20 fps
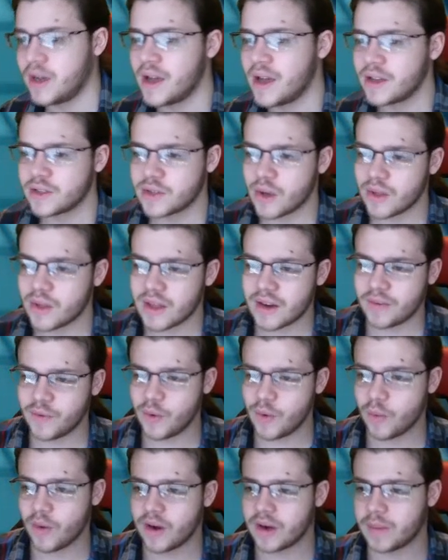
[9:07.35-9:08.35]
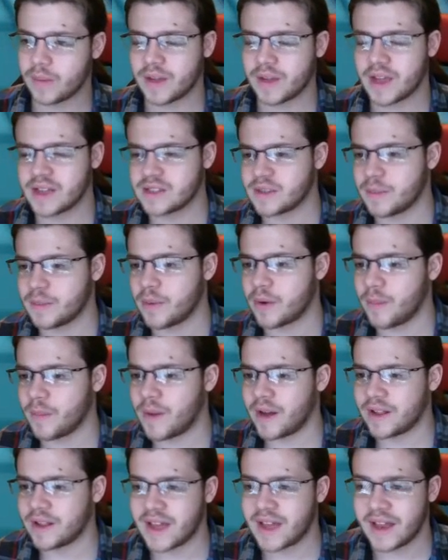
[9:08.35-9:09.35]
so that if you run up against a
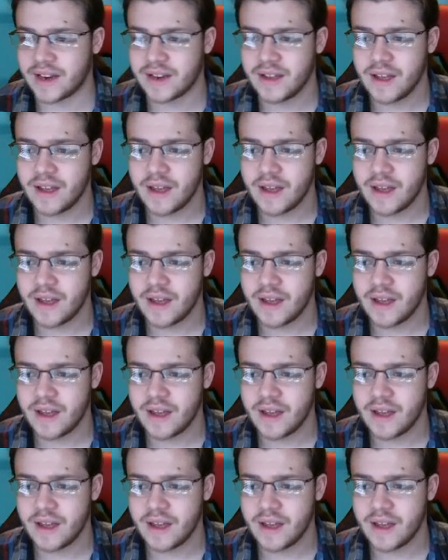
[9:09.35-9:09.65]
Pokemon that